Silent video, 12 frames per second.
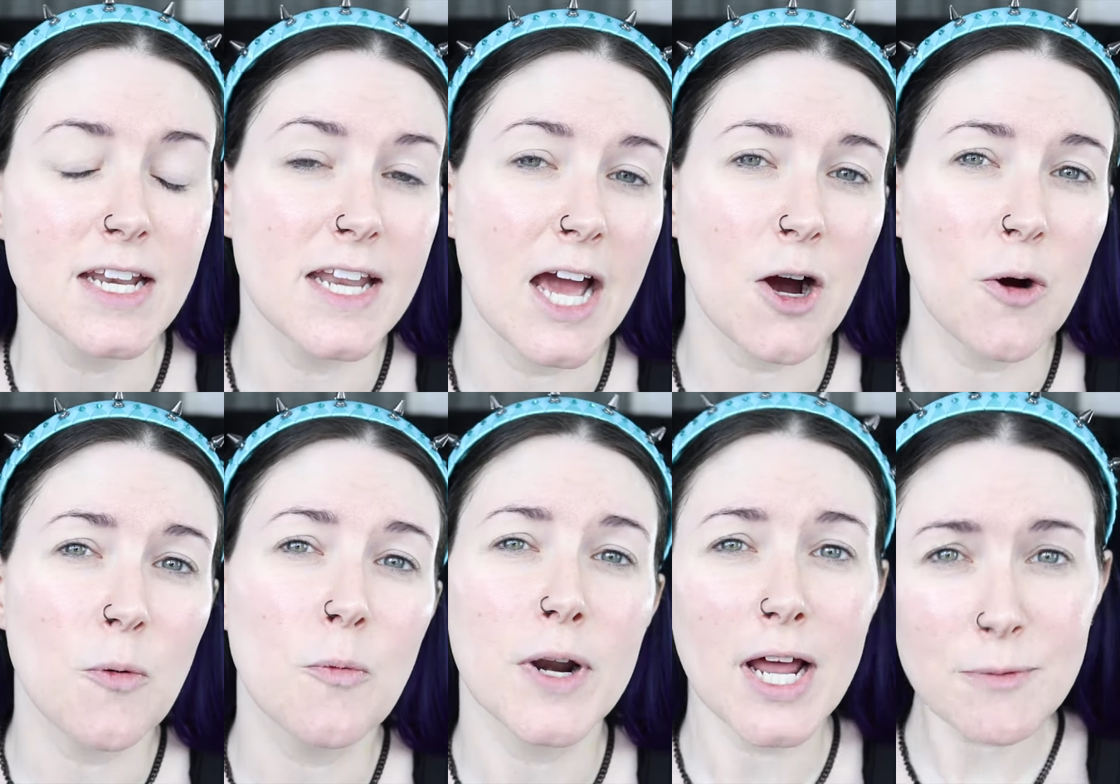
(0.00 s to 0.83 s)
Now,
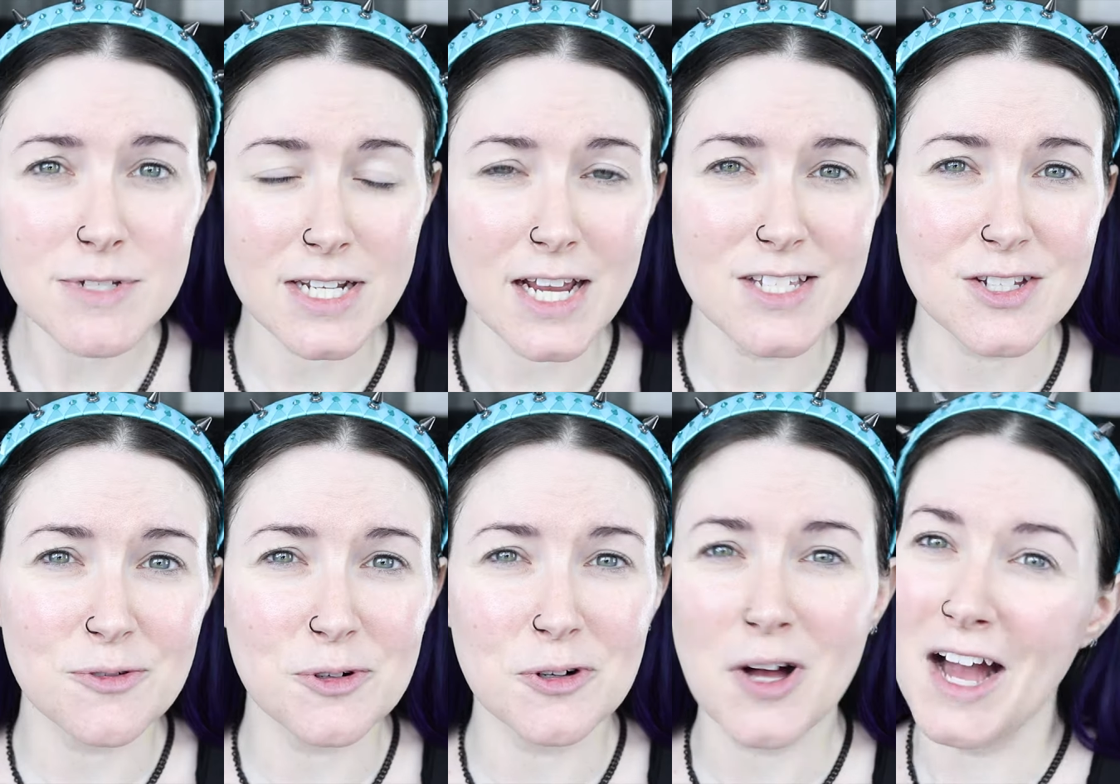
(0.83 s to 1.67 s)
when I was in high
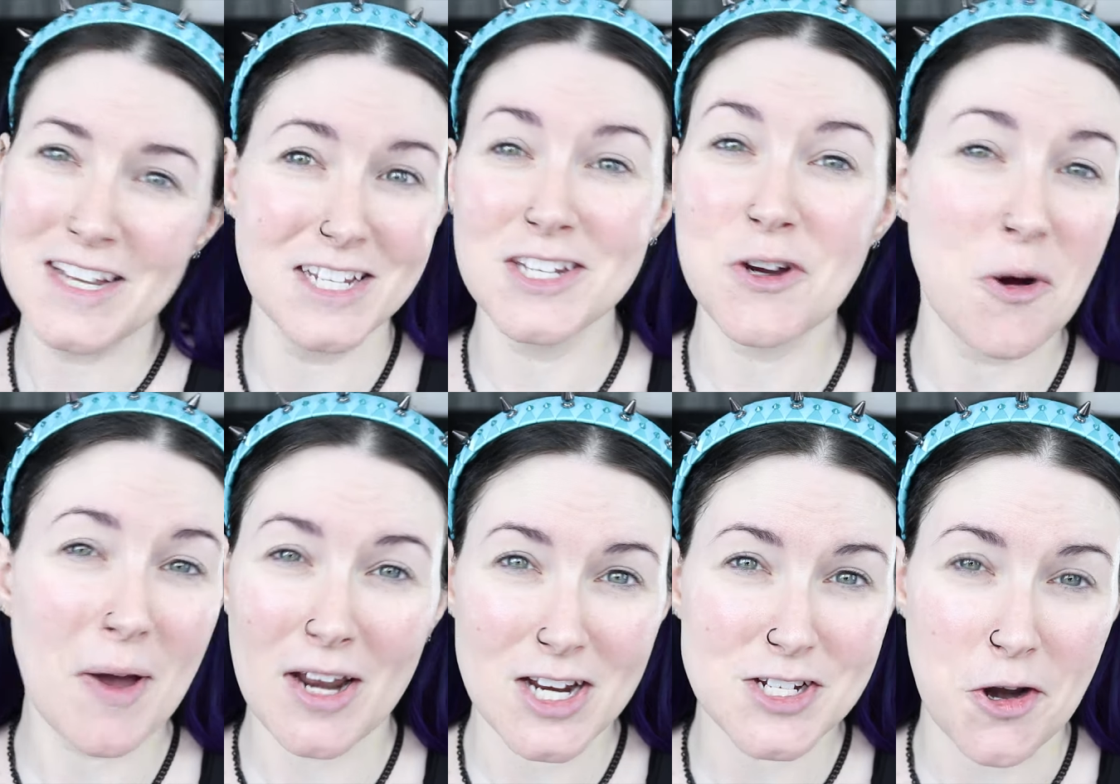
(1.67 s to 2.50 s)
school, I didn't know
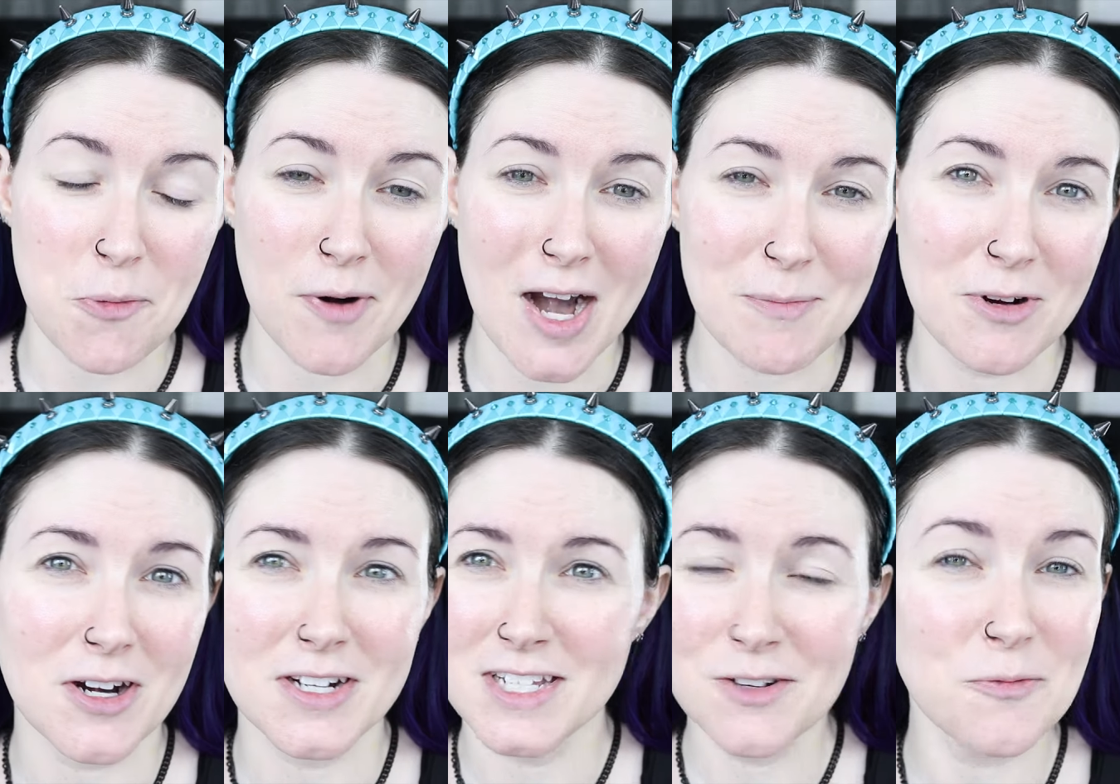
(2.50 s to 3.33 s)
about eyeshadow
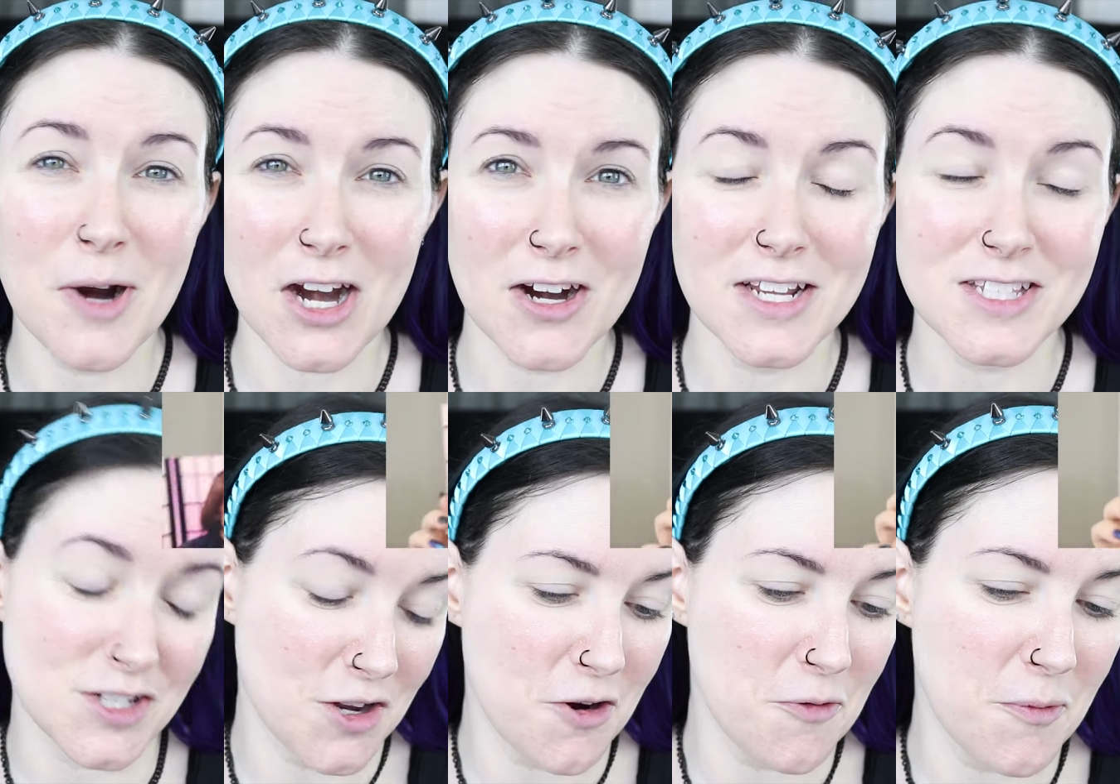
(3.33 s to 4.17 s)
primer, didn't wear it.
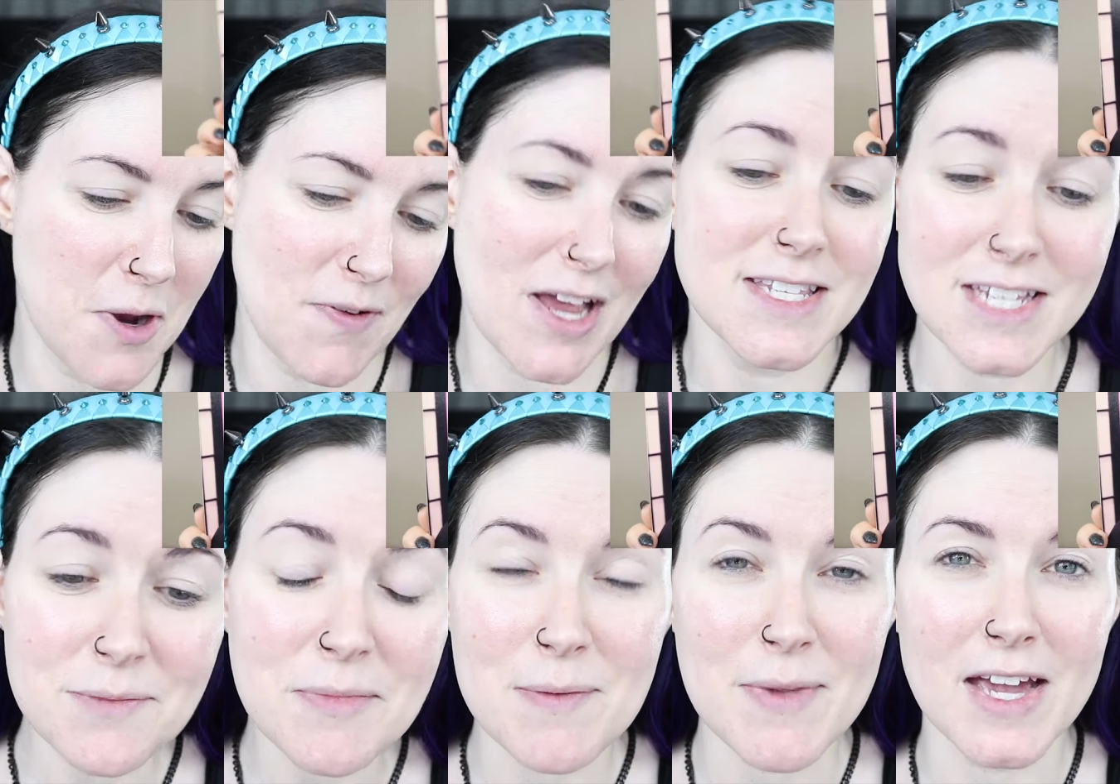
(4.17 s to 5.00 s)
So if I
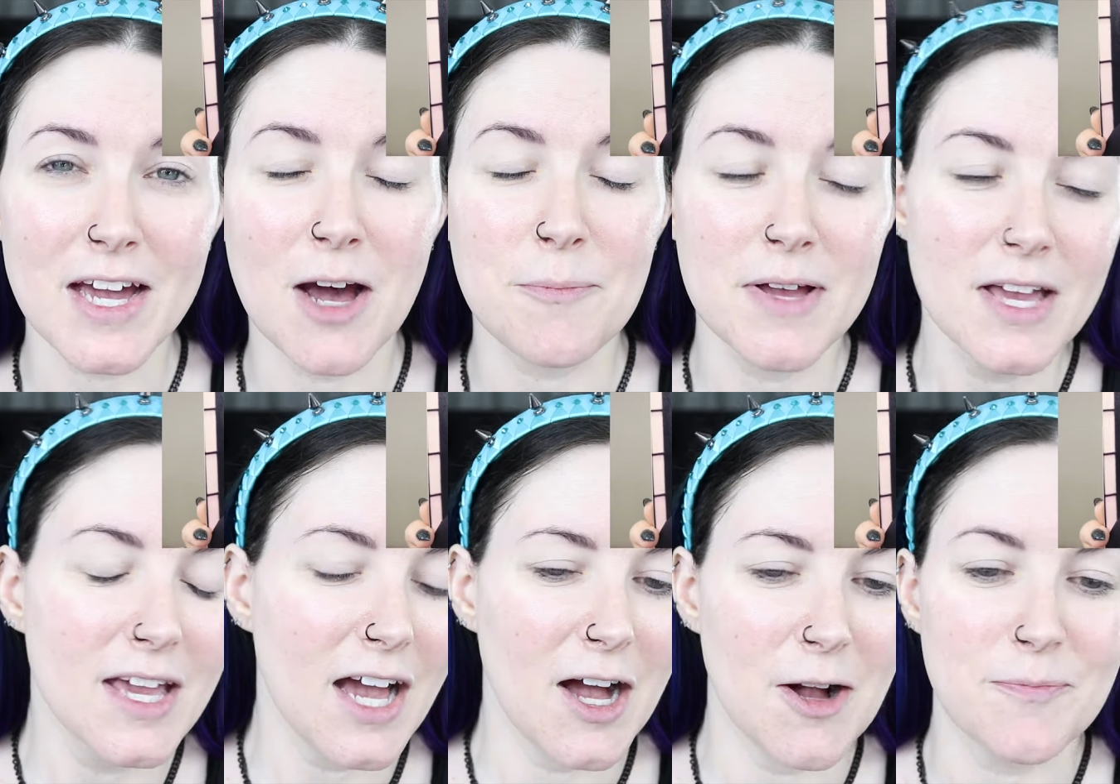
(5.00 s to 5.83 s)
did my makeup,
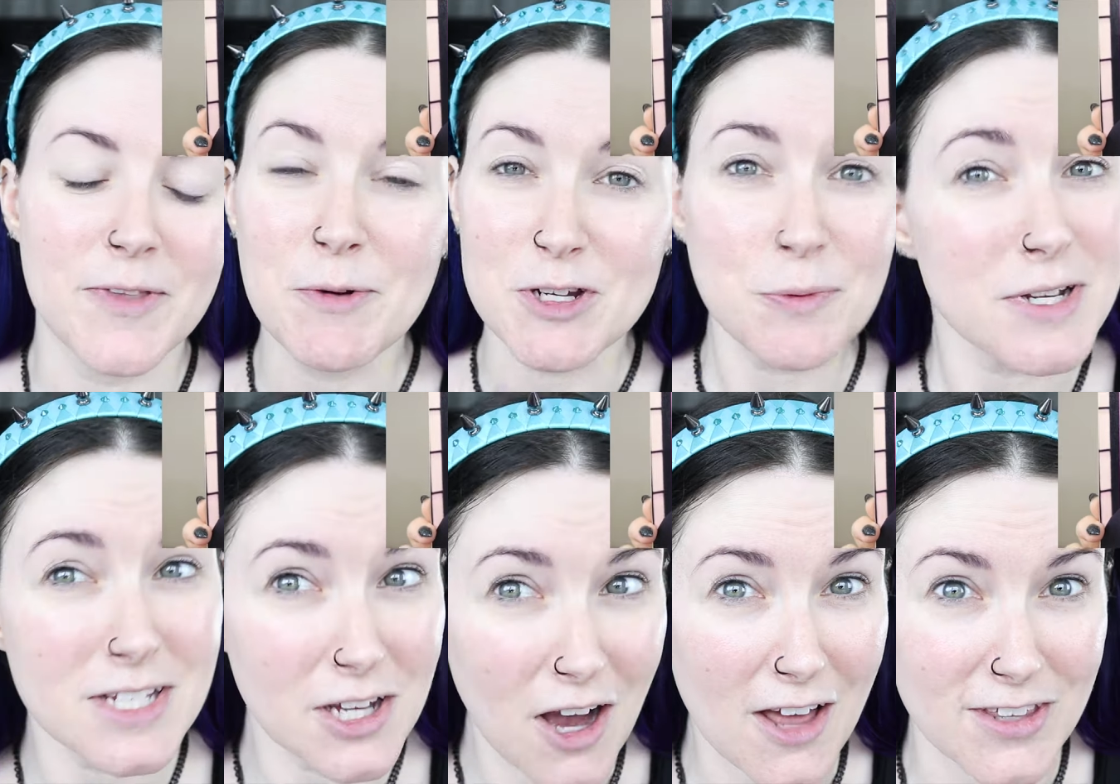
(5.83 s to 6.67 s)
um, which
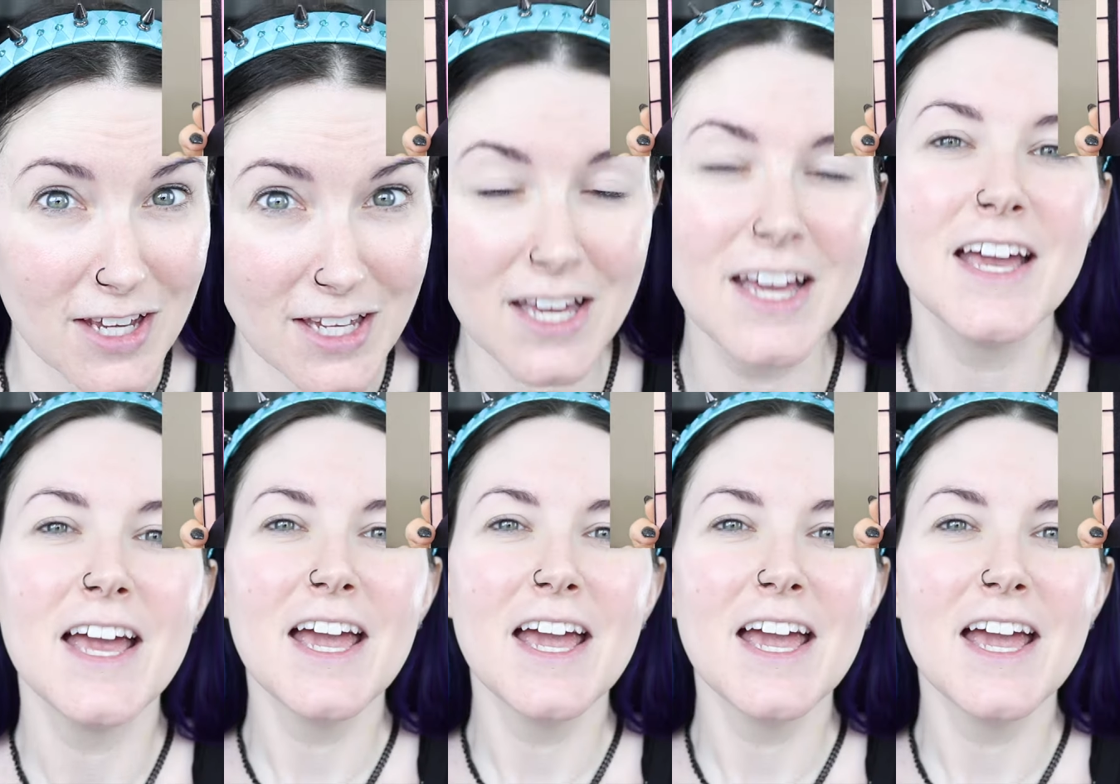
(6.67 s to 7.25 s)
wasn't gothic,